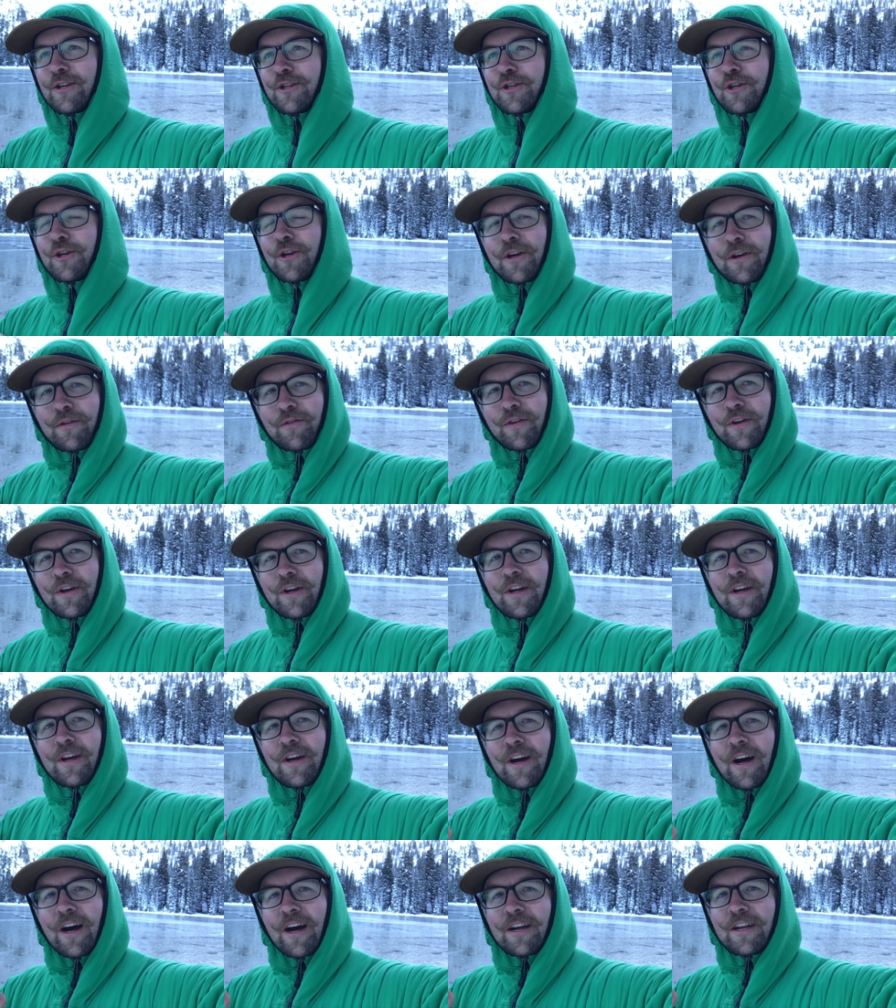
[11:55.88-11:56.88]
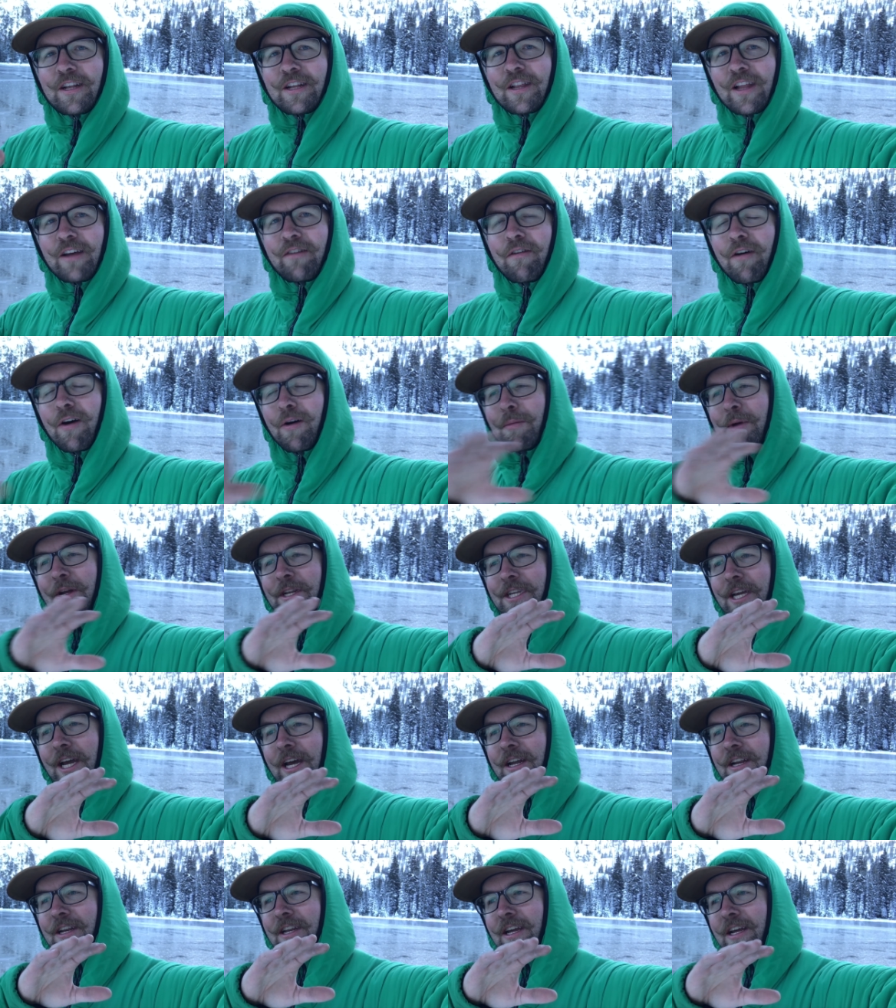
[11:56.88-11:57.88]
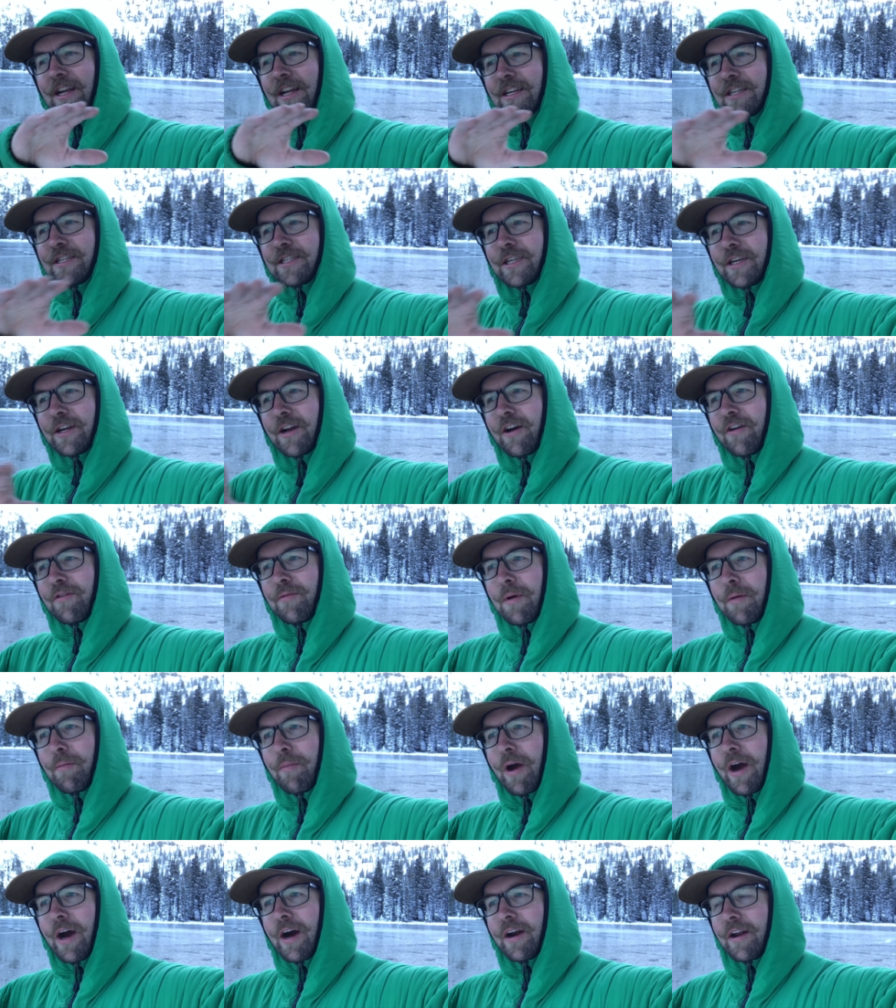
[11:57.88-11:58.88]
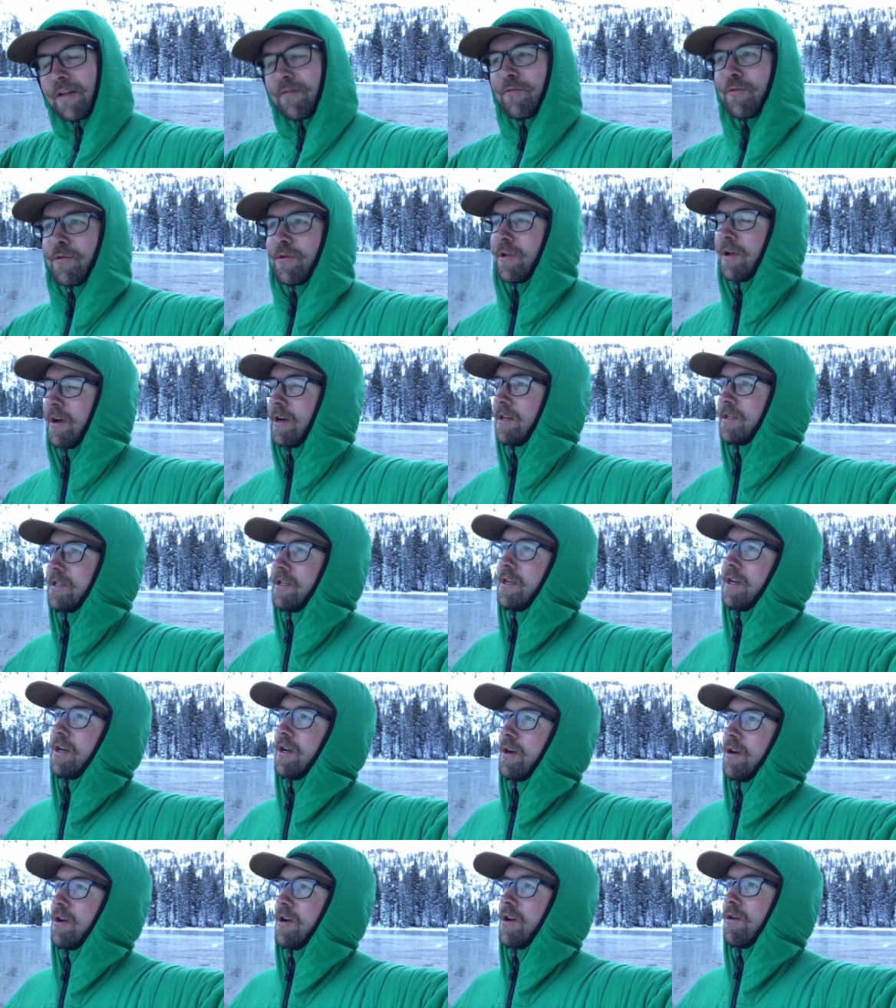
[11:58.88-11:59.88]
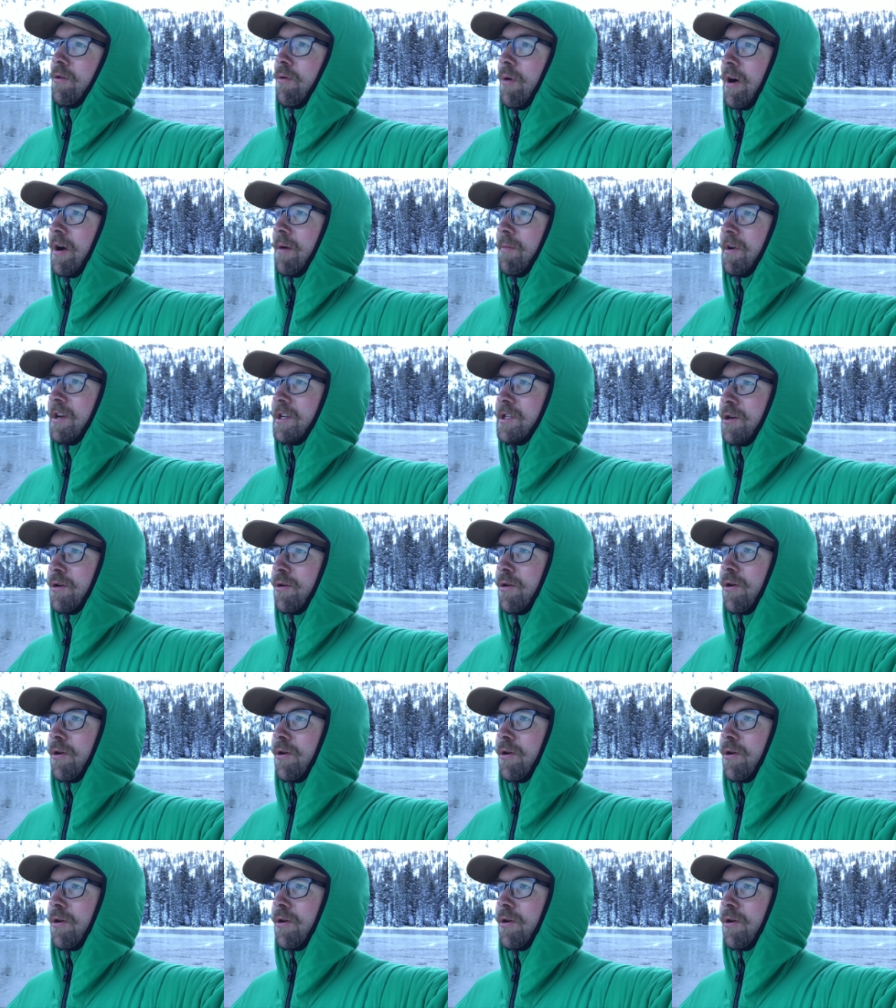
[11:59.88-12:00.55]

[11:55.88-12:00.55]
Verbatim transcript: should have. I didn't level out my tent and I slid off my pad and realized, why am I so